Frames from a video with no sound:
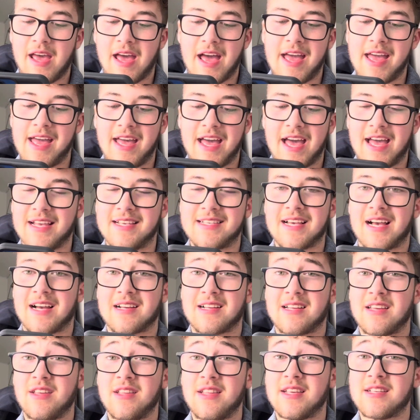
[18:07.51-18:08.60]

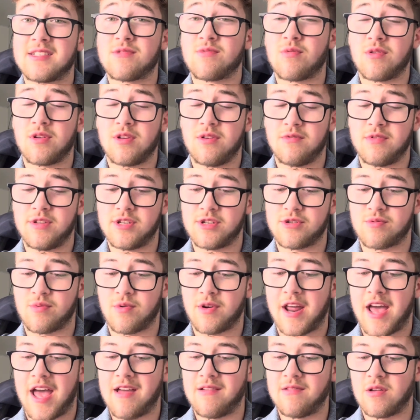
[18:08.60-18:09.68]
Exactly, this is what you just
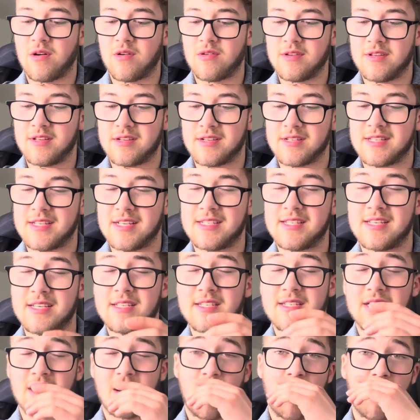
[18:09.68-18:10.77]
want to outline, because this is,